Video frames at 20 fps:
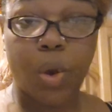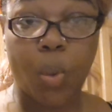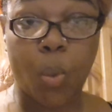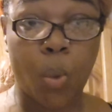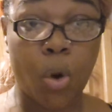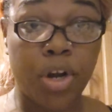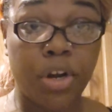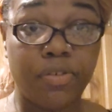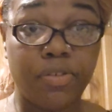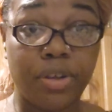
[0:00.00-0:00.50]

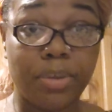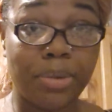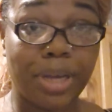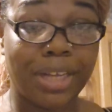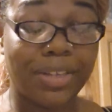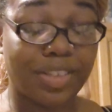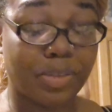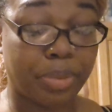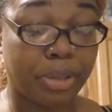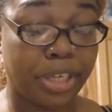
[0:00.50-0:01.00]
One of them
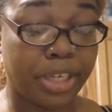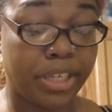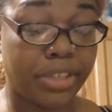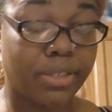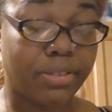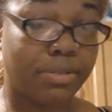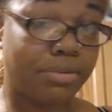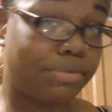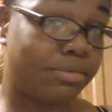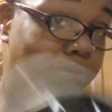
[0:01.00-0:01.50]
I
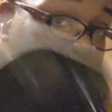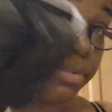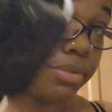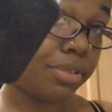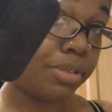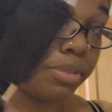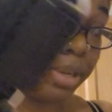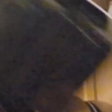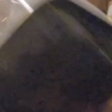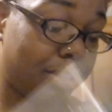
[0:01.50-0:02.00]
split
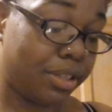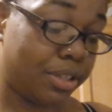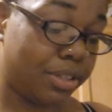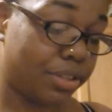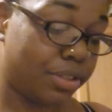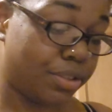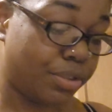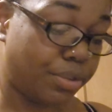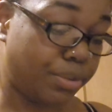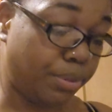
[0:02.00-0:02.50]
to make these
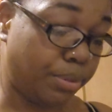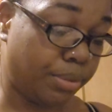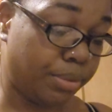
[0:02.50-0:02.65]
2.